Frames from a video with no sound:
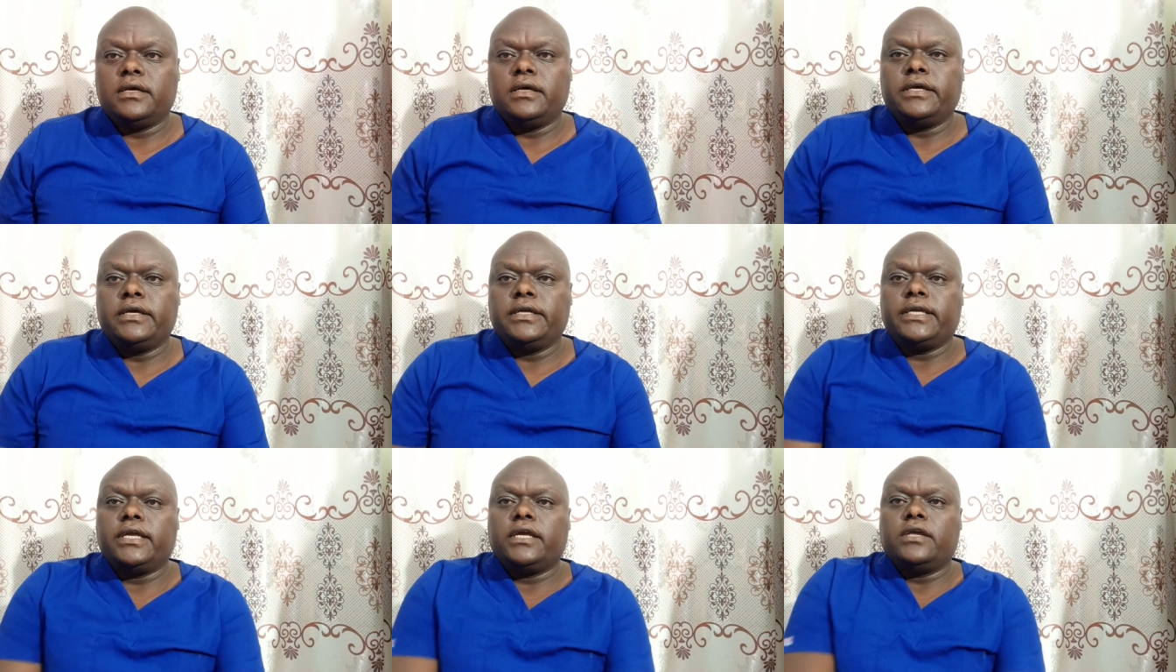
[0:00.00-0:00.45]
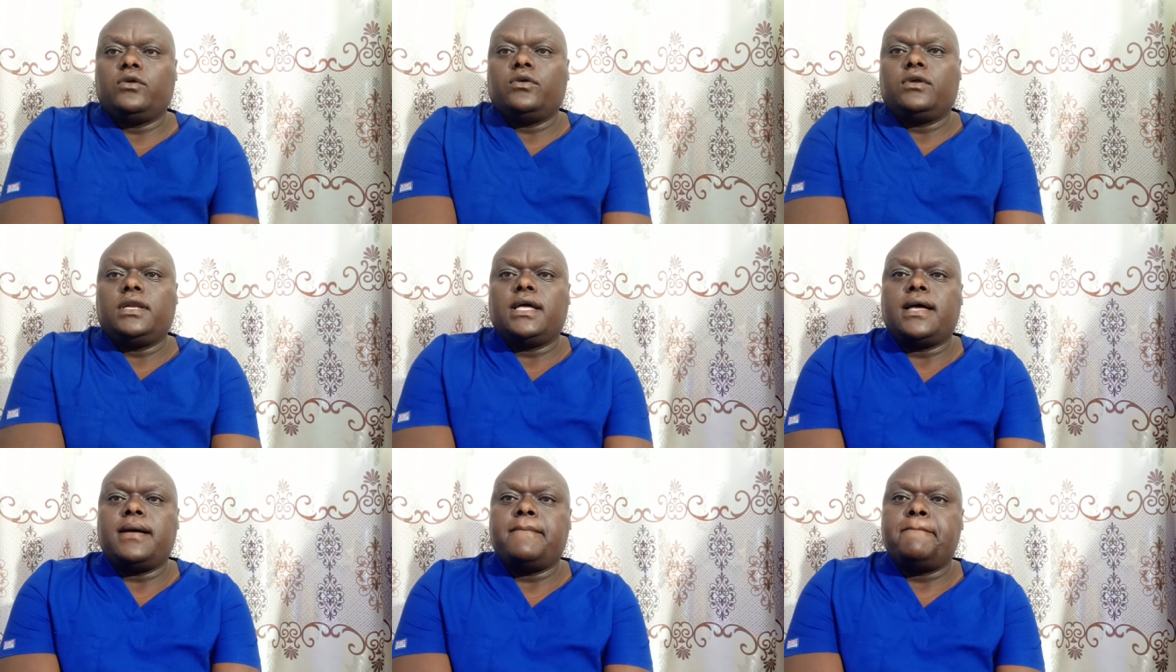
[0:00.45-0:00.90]

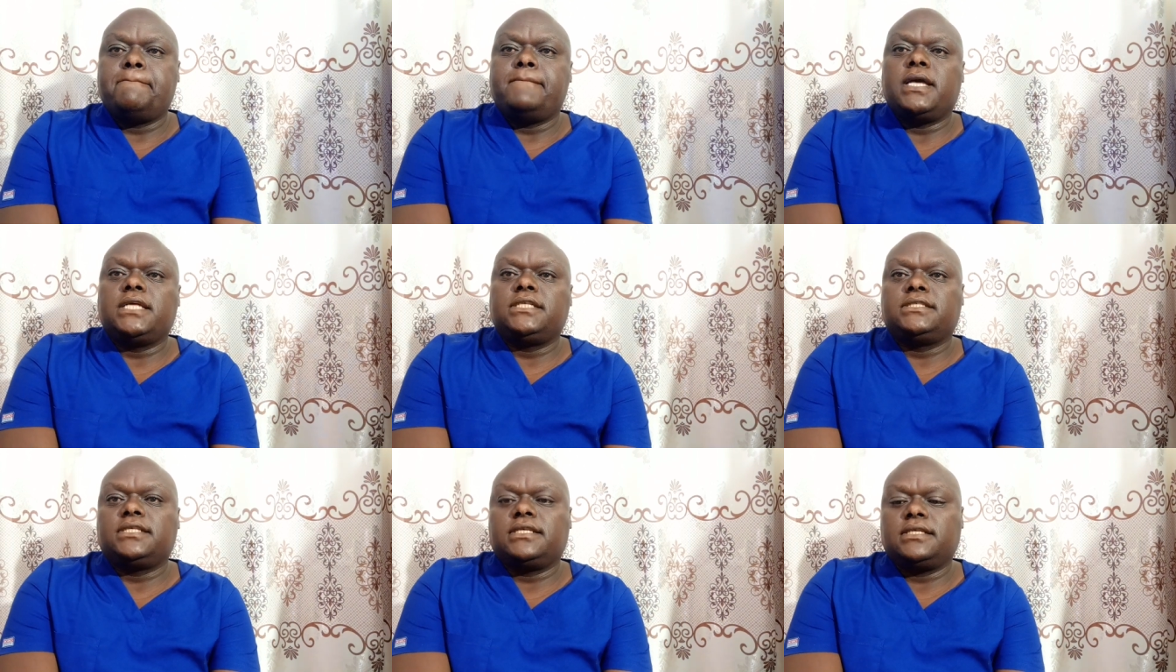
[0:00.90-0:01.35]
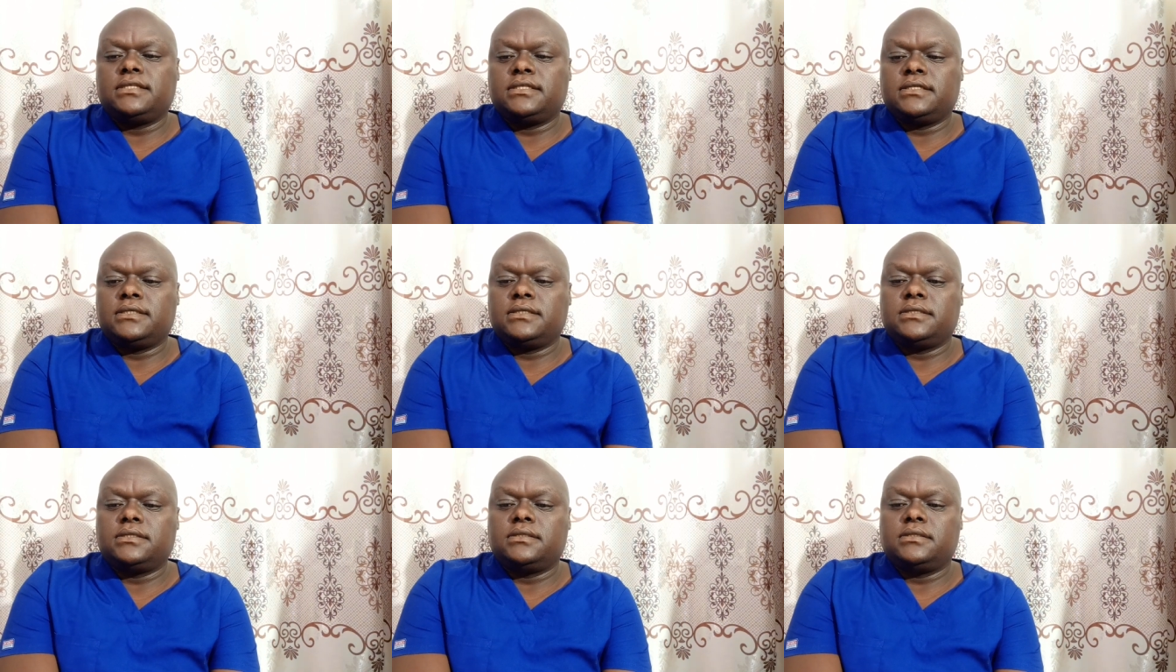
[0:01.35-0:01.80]
irregular
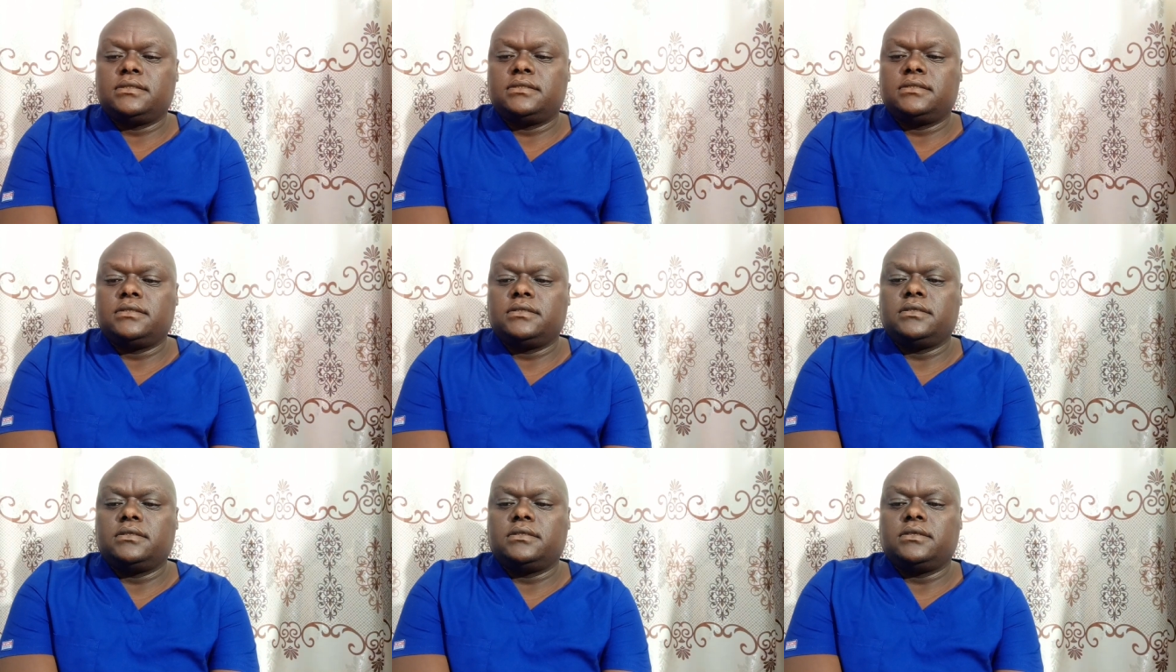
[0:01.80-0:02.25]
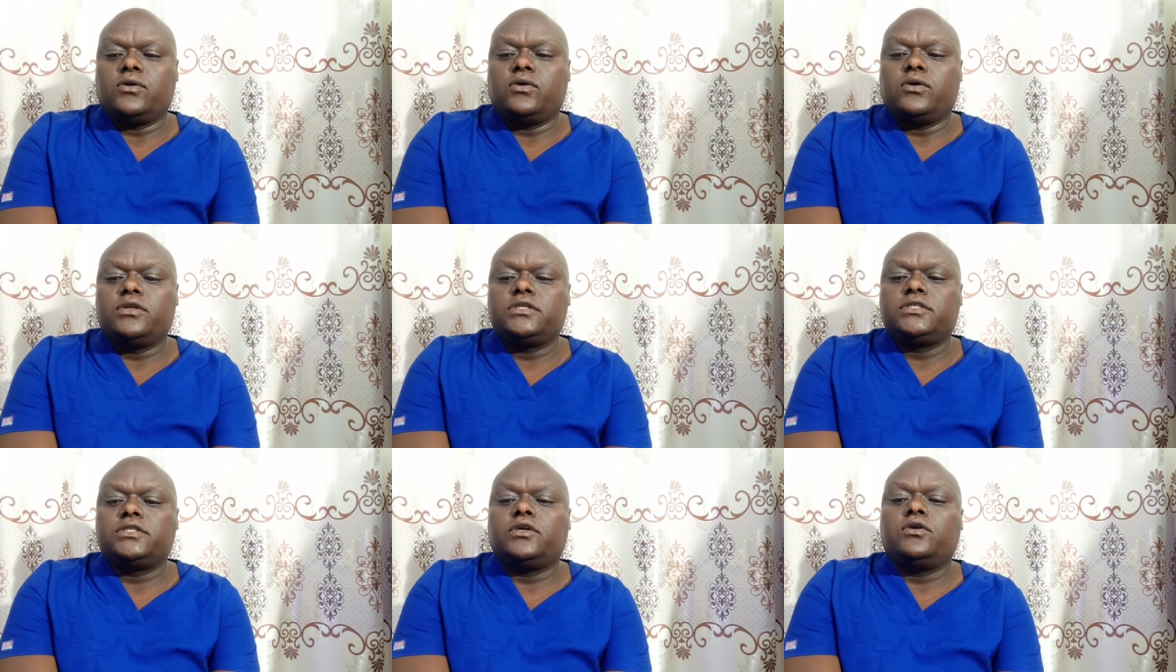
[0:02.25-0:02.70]
menses,
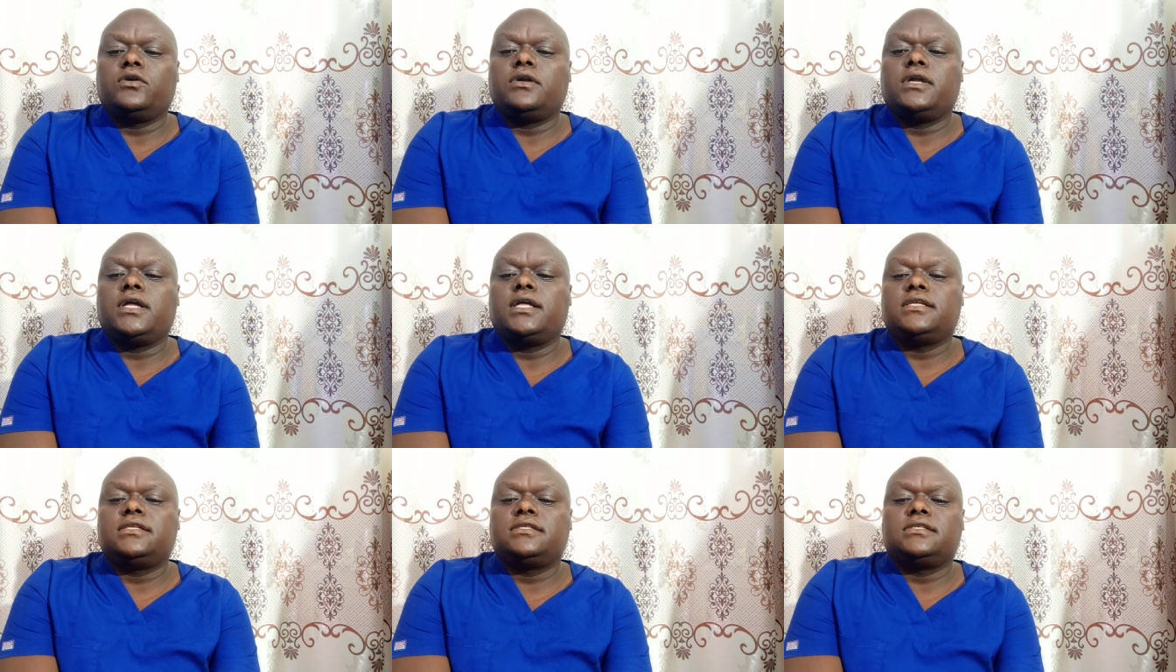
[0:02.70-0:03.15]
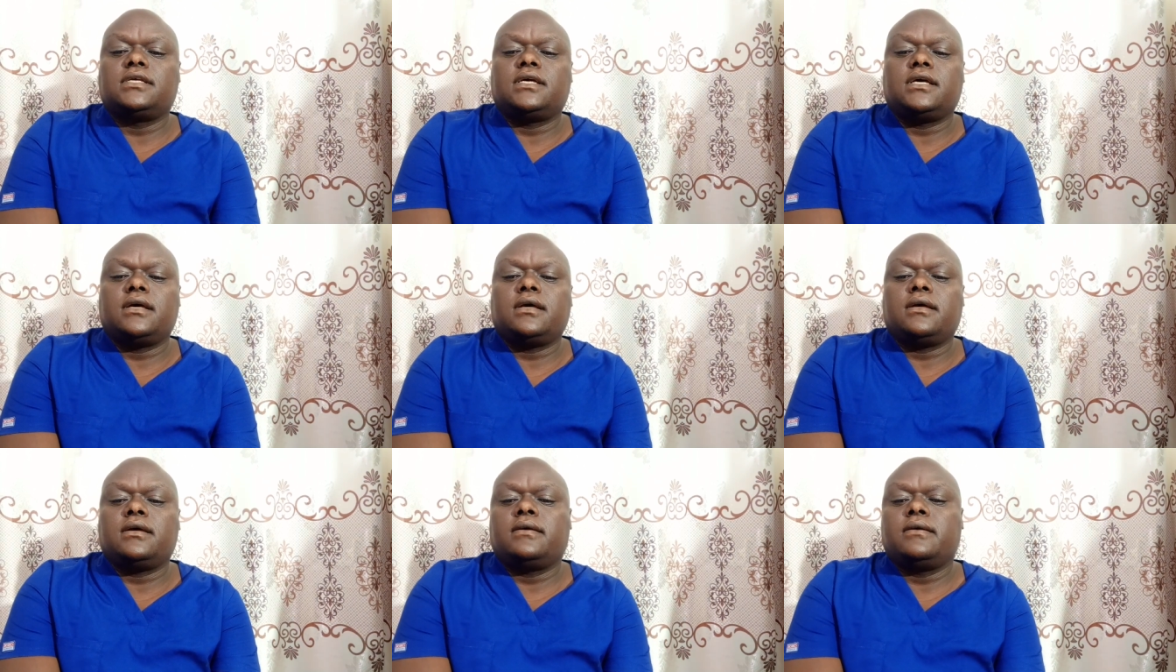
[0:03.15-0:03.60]
also known as
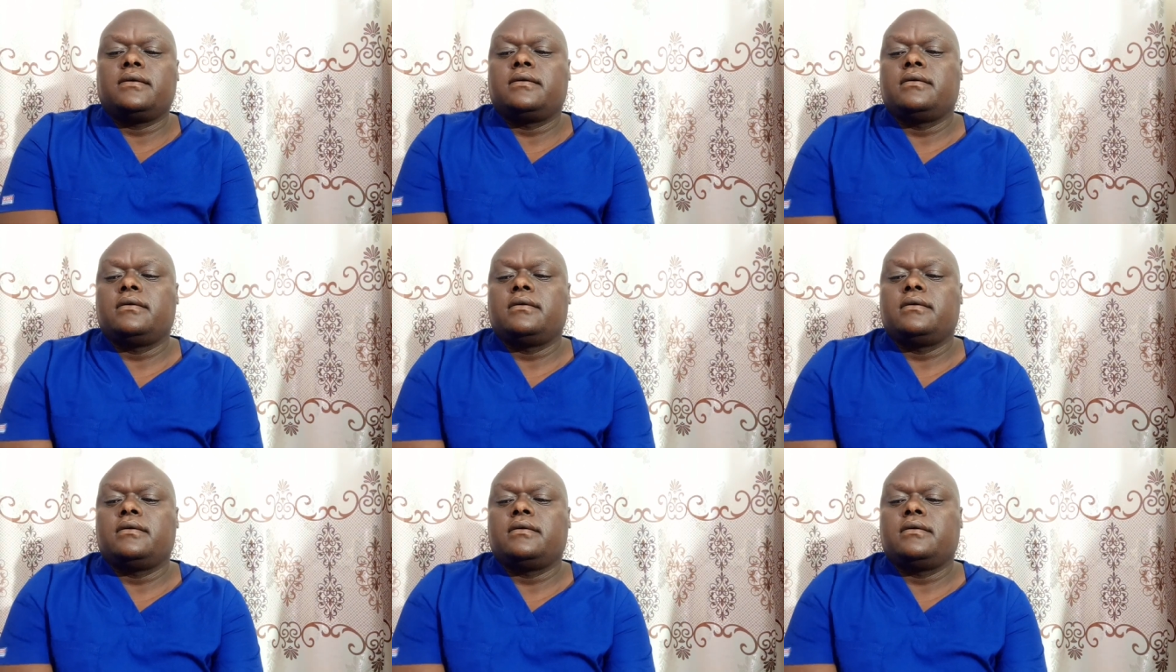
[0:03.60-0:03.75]
uh,